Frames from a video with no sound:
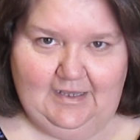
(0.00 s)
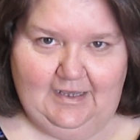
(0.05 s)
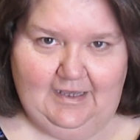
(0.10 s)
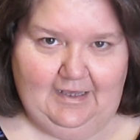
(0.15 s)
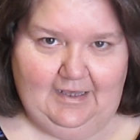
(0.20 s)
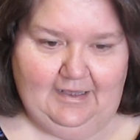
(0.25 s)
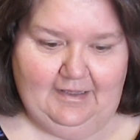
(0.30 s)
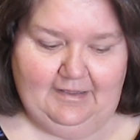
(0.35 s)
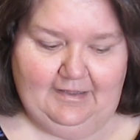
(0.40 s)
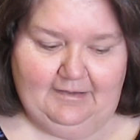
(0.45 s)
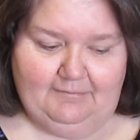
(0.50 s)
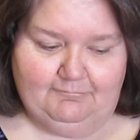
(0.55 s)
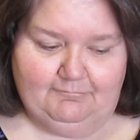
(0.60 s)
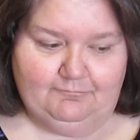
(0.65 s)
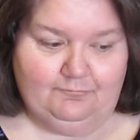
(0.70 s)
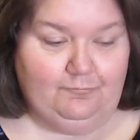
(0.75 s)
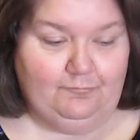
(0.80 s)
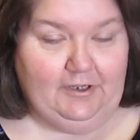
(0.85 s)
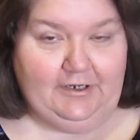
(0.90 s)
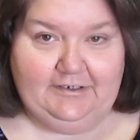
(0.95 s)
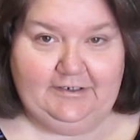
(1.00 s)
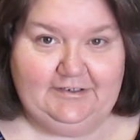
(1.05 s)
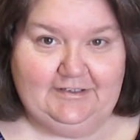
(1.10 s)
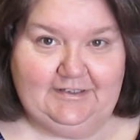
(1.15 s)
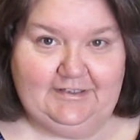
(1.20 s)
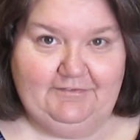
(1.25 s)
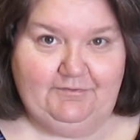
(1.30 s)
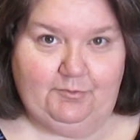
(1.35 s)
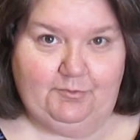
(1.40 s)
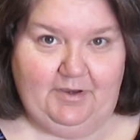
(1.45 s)
I'm ready to
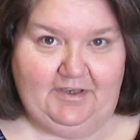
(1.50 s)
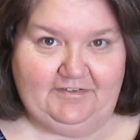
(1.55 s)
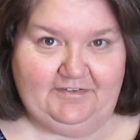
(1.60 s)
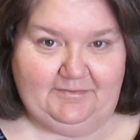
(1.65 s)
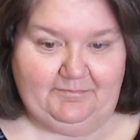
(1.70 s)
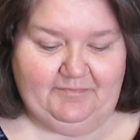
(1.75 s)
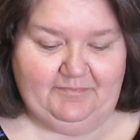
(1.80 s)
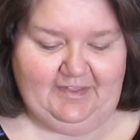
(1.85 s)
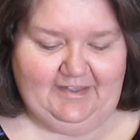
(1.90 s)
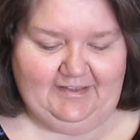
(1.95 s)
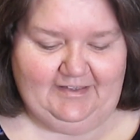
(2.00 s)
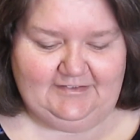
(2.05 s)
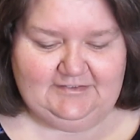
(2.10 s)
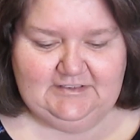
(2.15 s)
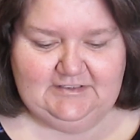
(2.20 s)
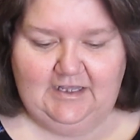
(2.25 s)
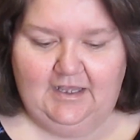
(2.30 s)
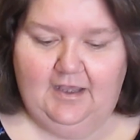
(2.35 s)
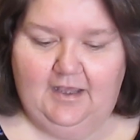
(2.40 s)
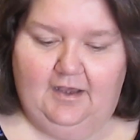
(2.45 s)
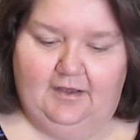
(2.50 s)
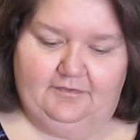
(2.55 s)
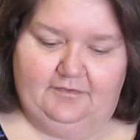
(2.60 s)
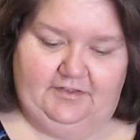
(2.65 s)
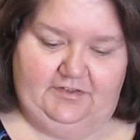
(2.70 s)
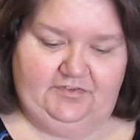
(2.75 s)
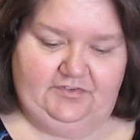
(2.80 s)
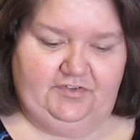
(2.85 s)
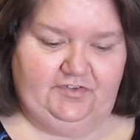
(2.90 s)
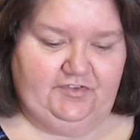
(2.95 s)
give away some things.
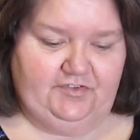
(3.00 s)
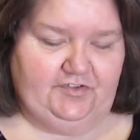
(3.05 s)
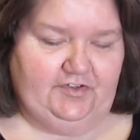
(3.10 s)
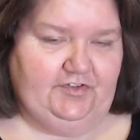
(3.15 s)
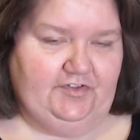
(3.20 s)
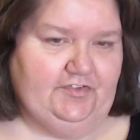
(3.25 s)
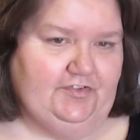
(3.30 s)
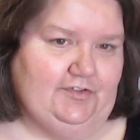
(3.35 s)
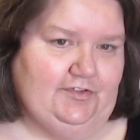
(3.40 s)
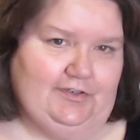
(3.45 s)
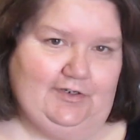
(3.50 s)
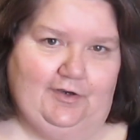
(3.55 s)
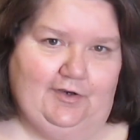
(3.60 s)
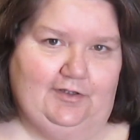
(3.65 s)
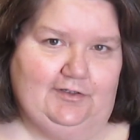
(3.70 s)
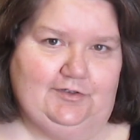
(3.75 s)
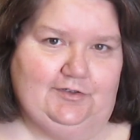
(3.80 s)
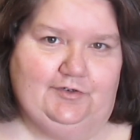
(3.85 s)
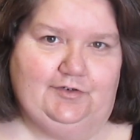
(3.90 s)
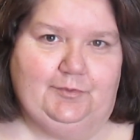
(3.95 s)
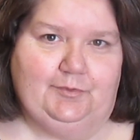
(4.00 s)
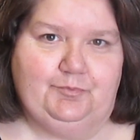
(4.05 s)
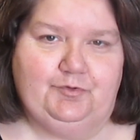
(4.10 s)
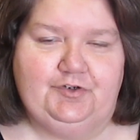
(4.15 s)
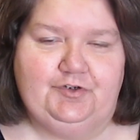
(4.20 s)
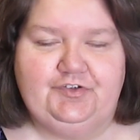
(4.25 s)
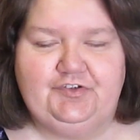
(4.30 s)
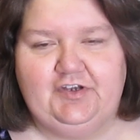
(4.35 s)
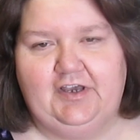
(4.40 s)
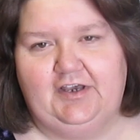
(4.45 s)
This is just, you know, a little
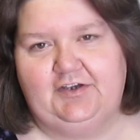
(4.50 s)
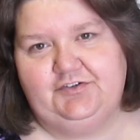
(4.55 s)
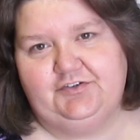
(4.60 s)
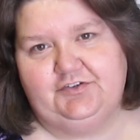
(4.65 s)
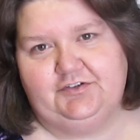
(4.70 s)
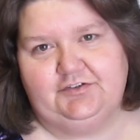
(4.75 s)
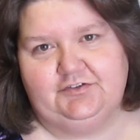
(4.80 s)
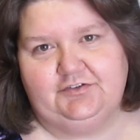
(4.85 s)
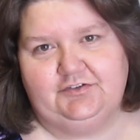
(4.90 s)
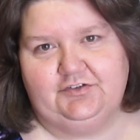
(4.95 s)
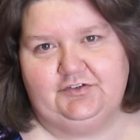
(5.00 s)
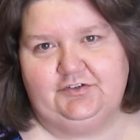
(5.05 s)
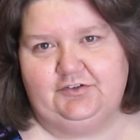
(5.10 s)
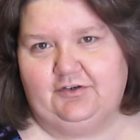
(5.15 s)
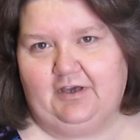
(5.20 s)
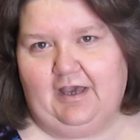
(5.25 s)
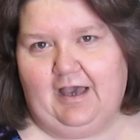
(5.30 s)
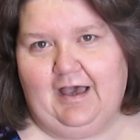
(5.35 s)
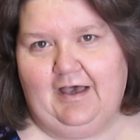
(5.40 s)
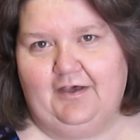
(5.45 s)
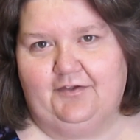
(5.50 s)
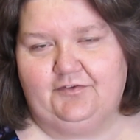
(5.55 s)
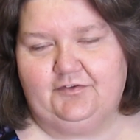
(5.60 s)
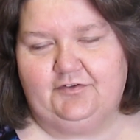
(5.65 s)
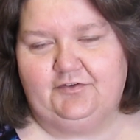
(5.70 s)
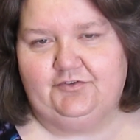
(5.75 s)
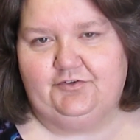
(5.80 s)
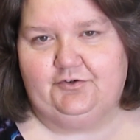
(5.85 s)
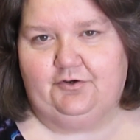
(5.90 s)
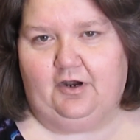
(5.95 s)
appreciation to you guys
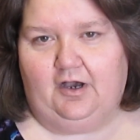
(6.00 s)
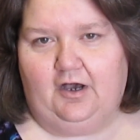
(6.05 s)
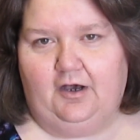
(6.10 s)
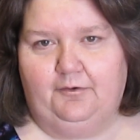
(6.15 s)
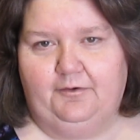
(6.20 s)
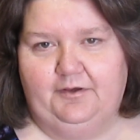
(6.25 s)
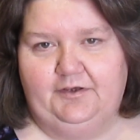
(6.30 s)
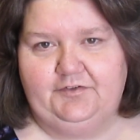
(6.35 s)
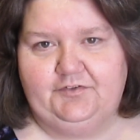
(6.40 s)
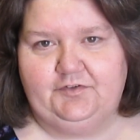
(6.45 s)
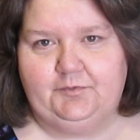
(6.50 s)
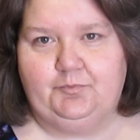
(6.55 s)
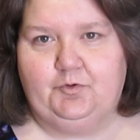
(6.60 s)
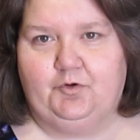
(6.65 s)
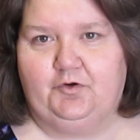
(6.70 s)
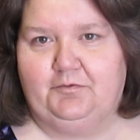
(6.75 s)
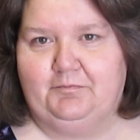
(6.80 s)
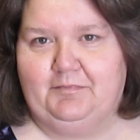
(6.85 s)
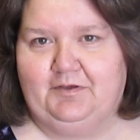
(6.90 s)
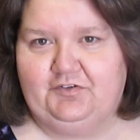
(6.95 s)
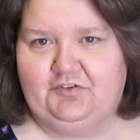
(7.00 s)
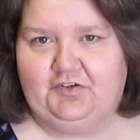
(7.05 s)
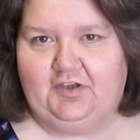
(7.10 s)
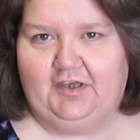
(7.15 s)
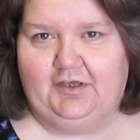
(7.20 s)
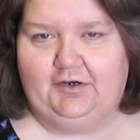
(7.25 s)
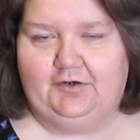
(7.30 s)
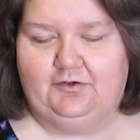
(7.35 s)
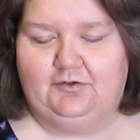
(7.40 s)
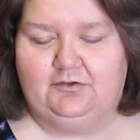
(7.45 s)
because you're always supporting my
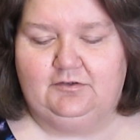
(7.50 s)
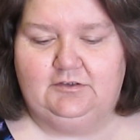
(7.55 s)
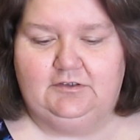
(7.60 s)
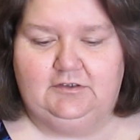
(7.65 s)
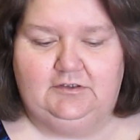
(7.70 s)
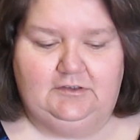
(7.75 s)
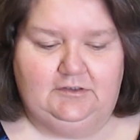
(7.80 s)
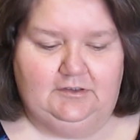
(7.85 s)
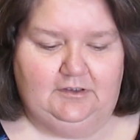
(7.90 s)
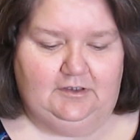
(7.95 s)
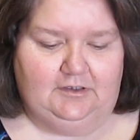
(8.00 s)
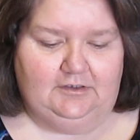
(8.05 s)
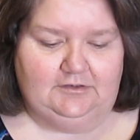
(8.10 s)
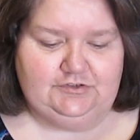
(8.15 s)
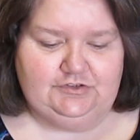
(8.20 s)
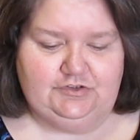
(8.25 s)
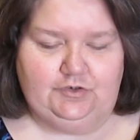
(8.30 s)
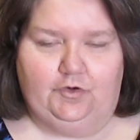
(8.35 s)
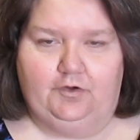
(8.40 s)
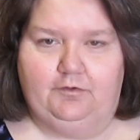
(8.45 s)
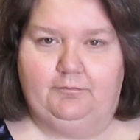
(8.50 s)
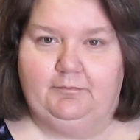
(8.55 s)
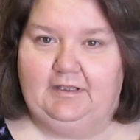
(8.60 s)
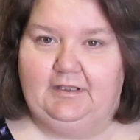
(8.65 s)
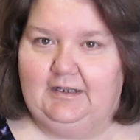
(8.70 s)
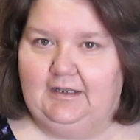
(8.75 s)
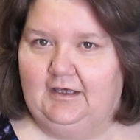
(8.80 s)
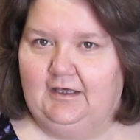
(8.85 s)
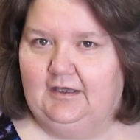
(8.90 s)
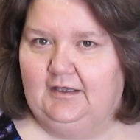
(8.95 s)
channel. Showing me
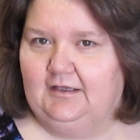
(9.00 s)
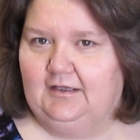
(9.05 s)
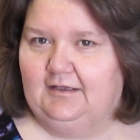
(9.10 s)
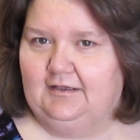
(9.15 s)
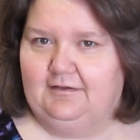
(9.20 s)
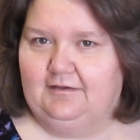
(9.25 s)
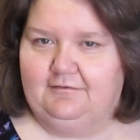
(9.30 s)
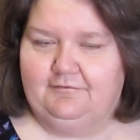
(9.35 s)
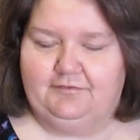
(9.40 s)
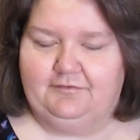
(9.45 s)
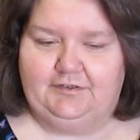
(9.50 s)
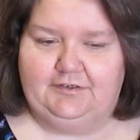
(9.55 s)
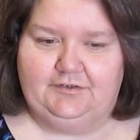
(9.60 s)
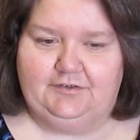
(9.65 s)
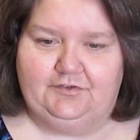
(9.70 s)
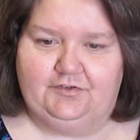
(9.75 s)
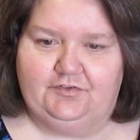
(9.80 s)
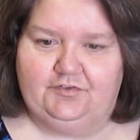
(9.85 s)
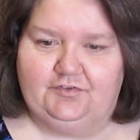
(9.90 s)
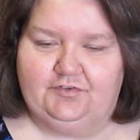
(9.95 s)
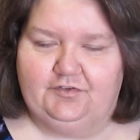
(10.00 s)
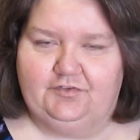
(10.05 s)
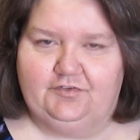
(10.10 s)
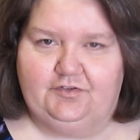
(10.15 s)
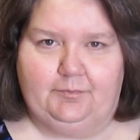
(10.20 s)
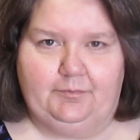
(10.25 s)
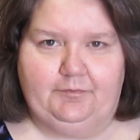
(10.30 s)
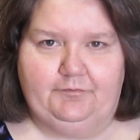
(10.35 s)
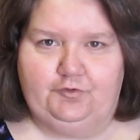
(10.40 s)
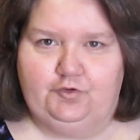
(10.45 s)
love, and just
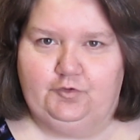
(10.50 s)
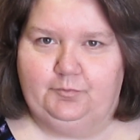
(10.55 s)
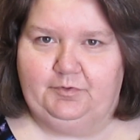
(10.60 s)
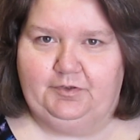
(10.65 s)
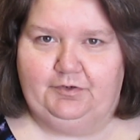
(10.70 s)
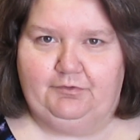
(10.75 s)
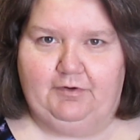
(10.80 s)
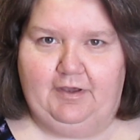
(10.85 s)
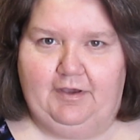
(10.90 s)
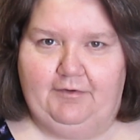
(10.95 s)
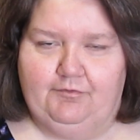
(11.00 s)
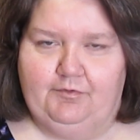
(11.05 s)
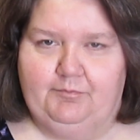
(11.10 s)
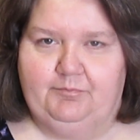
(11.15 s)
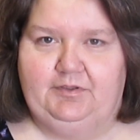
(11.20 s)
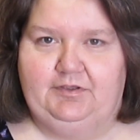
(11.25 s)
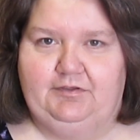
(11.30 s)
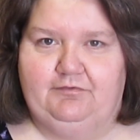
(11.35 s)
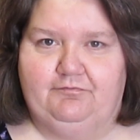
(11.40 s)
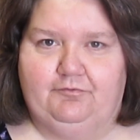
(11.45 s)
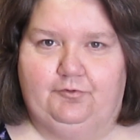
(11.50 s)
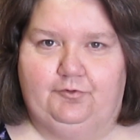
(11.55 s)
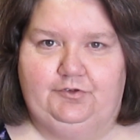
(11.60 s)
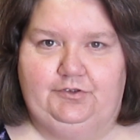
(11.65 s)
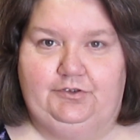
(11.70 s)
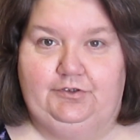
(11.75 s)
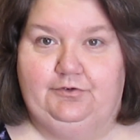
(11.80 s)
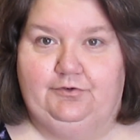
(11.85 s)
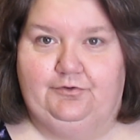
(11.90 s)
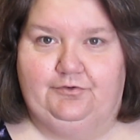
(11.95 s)
some of you have been around with me for
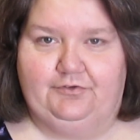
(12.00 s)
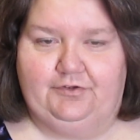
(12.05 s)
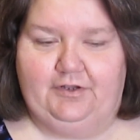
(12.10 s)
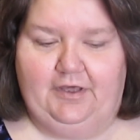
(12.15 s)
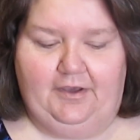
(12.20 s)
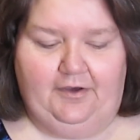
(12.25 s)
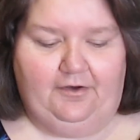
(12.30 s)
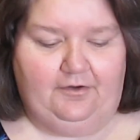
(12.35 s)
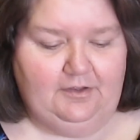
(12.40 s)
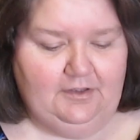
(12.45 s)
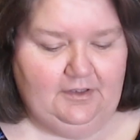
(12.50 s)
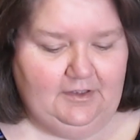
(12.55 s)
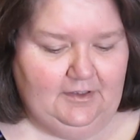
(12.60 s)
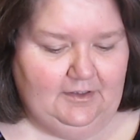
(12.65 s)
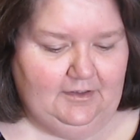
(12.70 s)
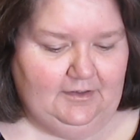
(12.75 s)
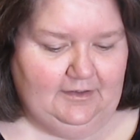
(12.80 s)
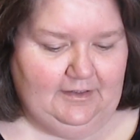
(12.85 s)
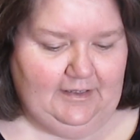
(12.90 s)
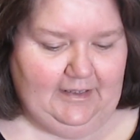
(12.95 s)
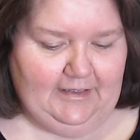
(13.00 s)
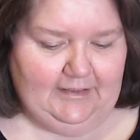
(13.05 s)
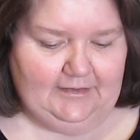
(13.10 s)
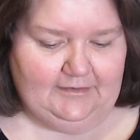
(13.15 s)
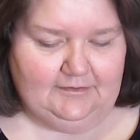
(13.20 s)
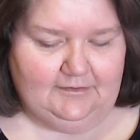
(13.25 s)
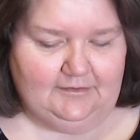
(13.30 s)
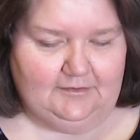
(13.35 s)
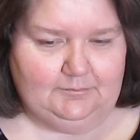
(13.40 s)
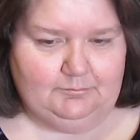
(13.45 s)
years now,
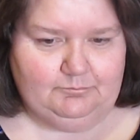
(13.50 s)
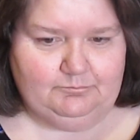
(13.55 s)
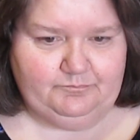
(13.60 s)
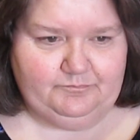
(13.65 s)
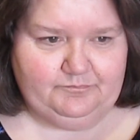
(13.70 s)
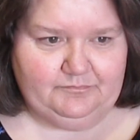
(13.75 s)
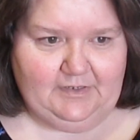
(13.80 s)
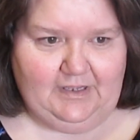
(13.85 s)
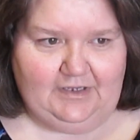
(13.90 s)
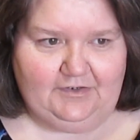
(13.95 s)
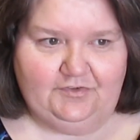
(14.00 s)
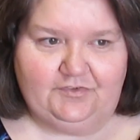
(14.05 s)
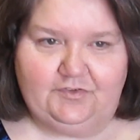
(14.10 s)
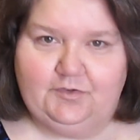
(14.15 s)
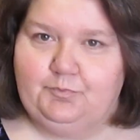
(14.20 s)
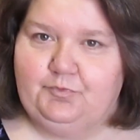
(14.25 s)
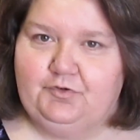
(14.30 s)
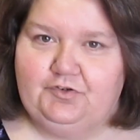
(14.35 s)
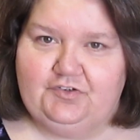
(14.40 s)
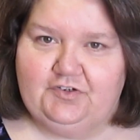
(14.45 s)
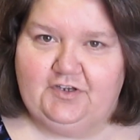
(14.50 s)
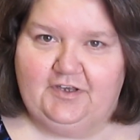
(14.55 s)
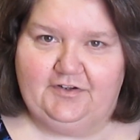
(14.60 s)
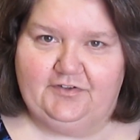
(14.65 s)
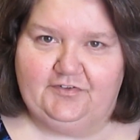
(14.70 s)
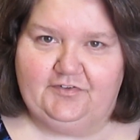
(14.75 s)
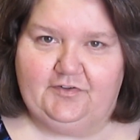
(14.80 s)
and I just appreciate it